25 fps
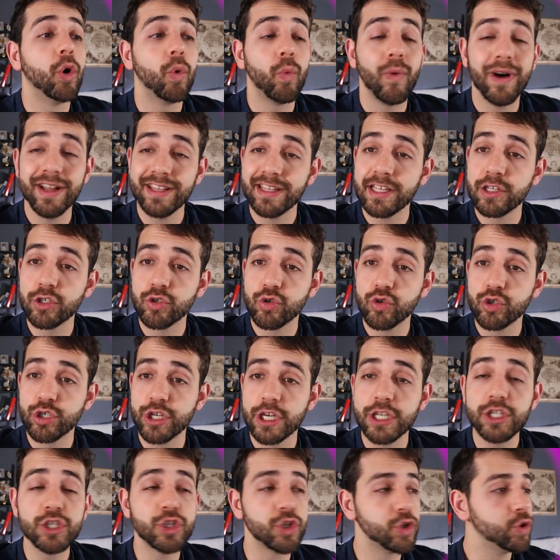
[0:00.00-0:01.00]
What I
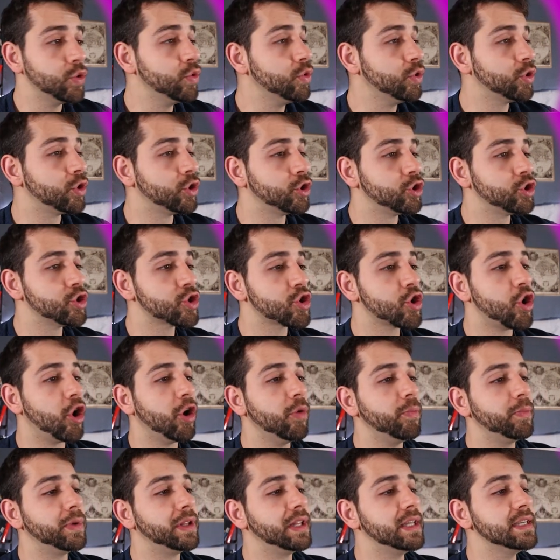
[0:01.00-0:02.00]
suggest you to
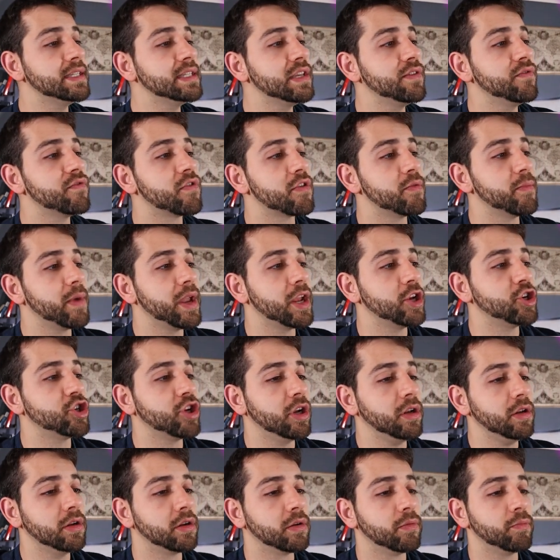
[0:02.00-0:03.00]
copy this
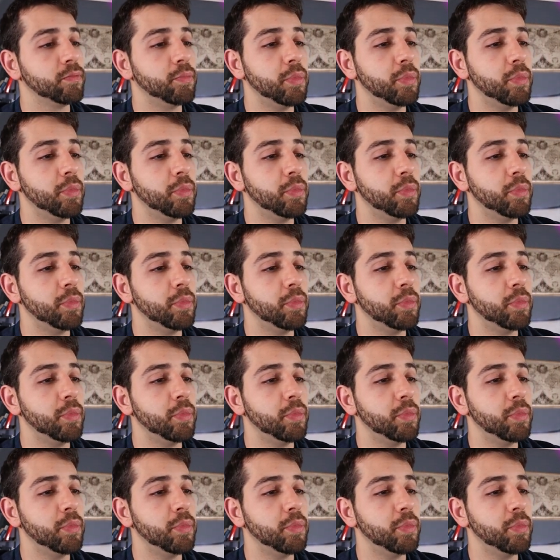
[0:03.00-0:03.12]
information,